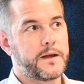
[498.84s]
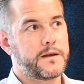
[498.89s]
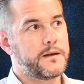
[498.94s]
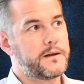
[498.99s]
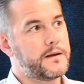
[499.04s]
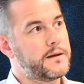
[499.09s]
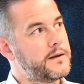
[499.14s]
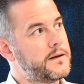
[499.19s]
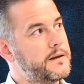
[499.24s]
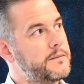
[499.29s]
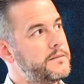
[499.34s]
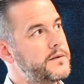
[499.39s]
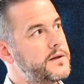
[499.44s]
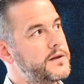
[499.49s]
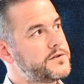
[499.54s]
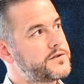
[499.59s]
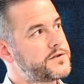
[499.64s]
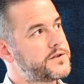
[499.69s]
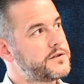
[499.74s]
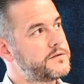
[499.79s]

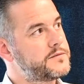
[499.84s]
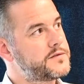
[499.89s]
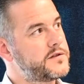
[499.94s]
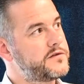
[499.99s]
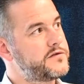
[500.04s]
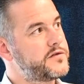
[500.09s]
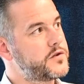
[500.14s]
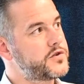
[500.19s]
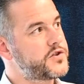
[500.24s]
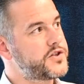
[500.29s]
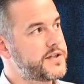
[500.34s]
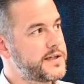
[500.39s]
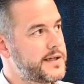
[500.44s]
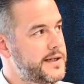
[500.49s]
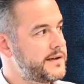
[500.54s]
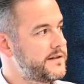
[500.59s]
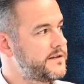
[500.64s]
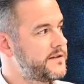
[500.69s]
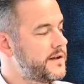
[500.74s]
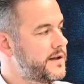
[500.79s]
In terms of
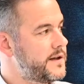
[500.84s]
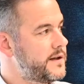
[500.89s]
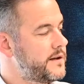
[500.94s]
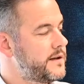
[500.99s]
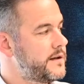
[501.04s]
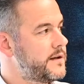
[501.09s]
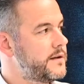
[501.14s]
functionality,